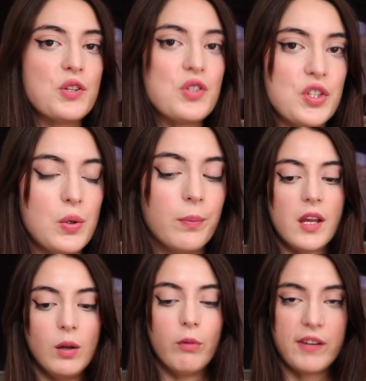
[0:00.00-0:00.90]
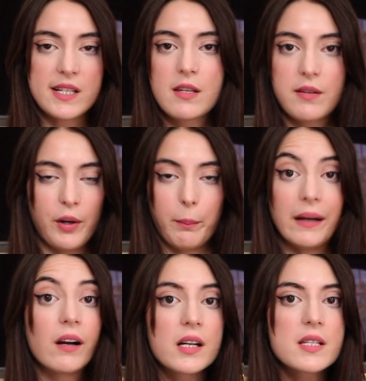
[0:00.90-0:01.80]
do you do? You fix your
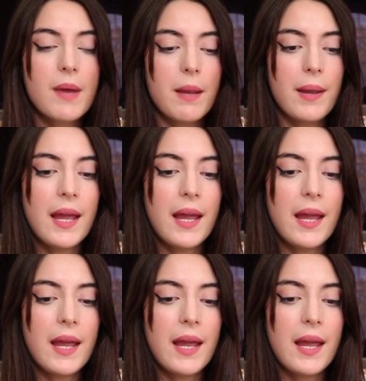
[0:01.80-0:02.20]
mirrors maybe?